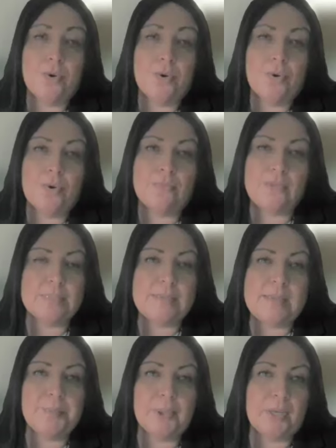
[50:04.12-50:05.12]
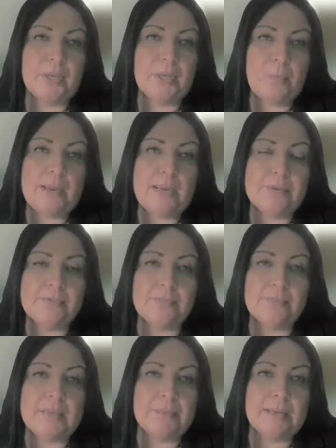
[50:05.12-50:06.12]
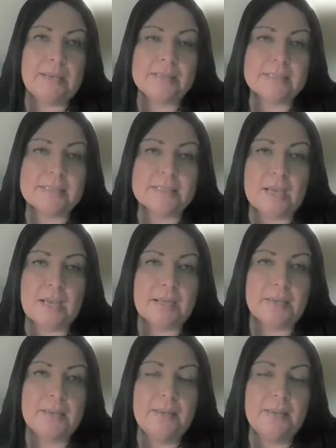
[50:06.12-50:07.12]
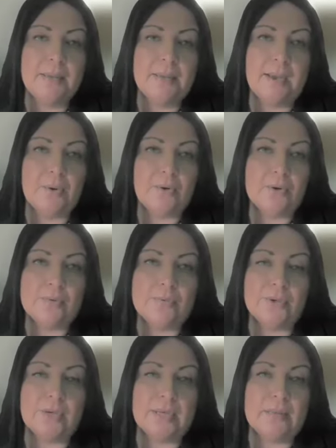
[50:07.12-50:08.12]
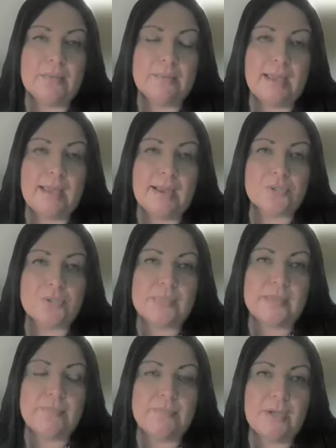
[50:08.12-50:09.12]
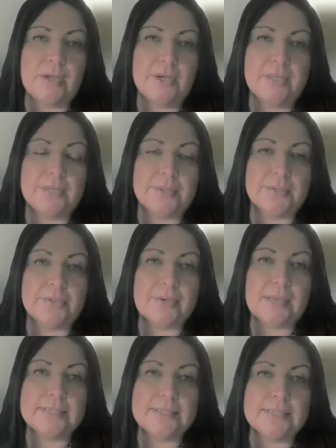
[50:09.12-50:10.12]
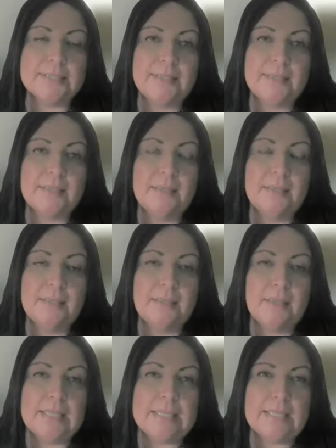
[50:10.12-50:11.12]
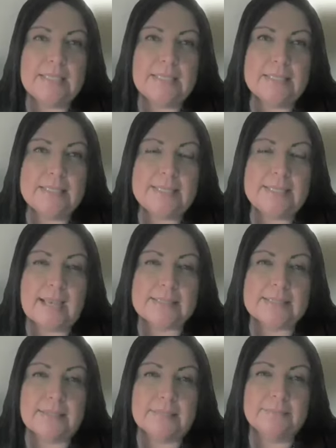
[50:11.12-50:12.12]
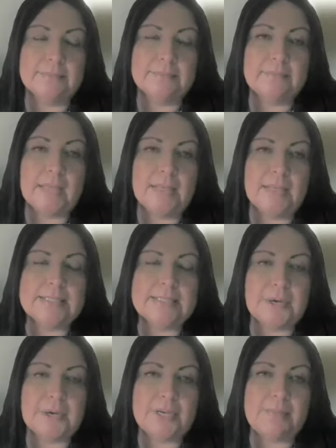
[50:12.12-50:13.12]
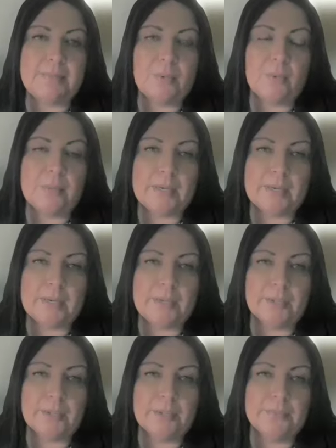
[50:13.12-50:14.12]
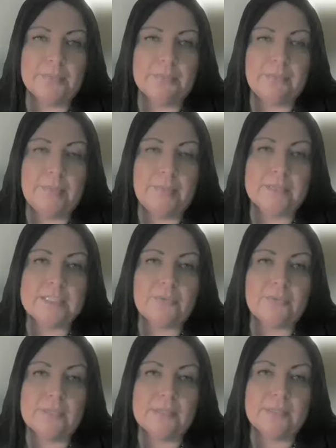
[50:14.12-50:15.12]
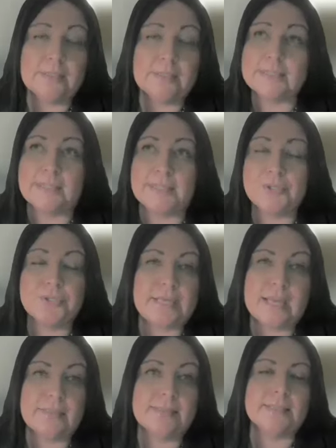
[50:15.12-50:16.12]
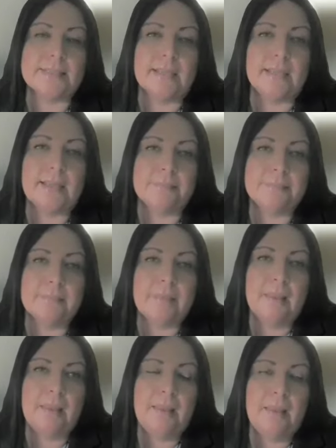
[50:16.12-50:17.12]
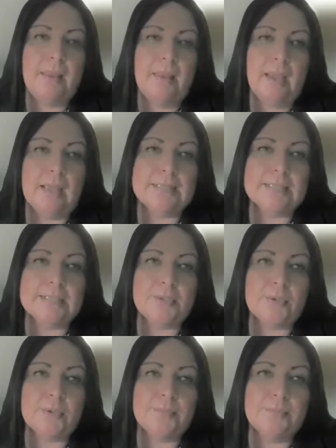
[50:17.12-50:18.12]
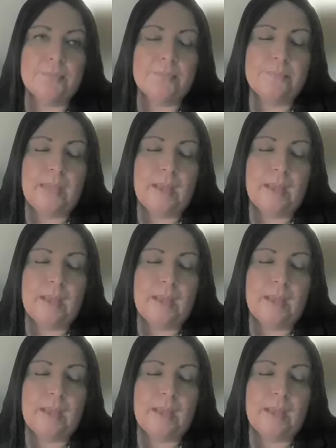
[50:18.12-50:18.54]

I don't know if these people are going to be waiting for me at my next talk. I don't know if they're going to actually make good on their threats. And it is taxing. It is hard to be a woman of color in this field, in this country at this time. And so,